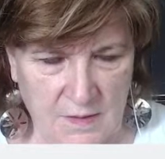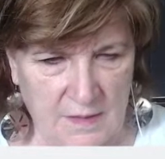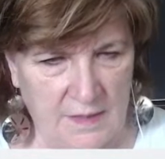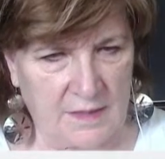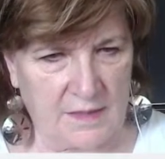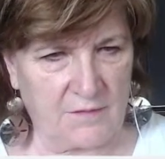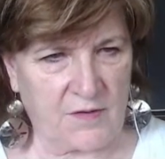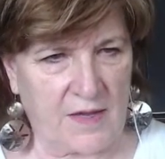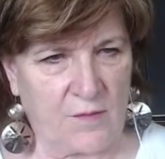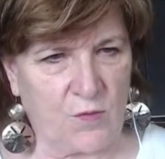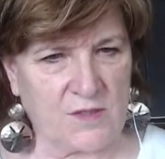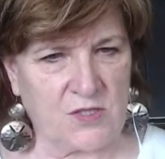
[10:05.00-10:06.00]
And then if you
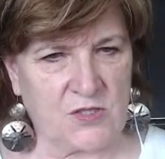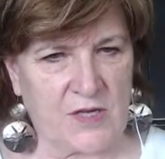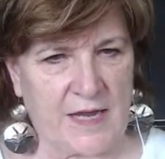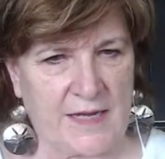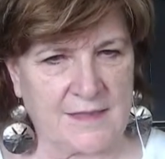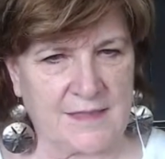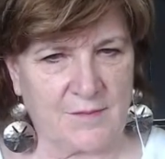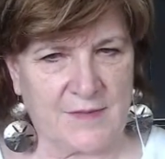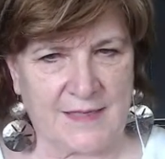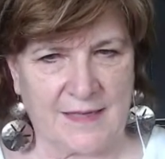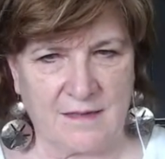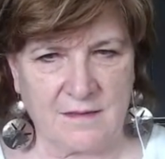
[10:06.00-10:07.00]
wanted to add
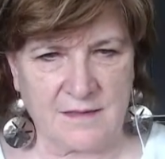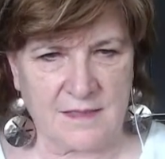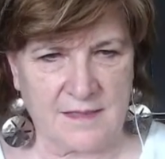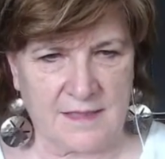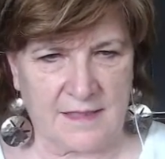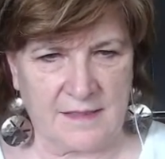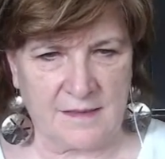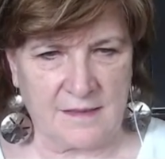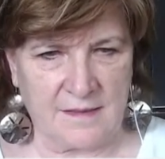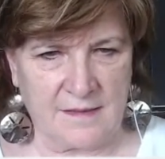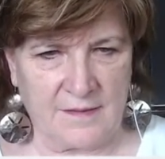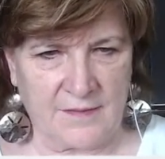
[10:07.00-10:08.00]
something else in there,
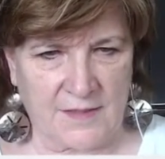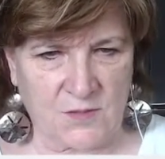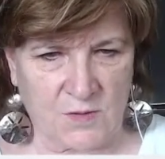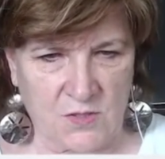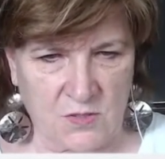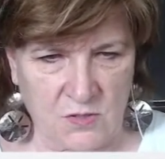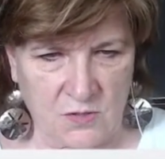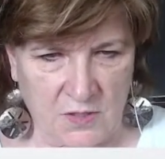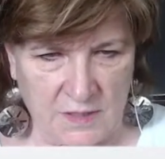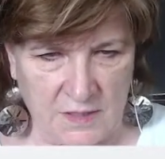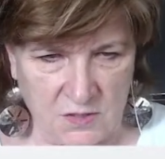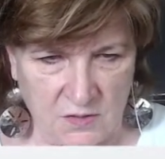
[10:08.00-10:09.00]
that's what you do.
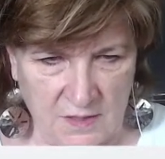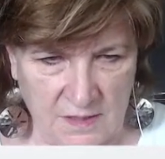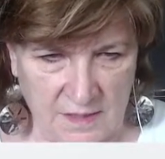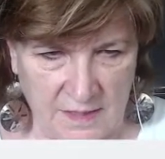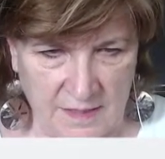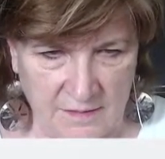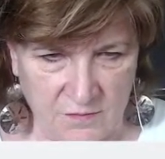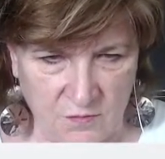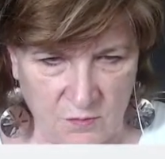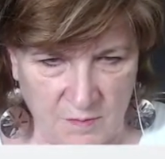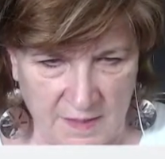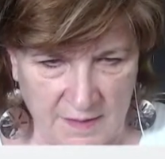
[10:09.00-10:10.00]
Okay, so then I have all my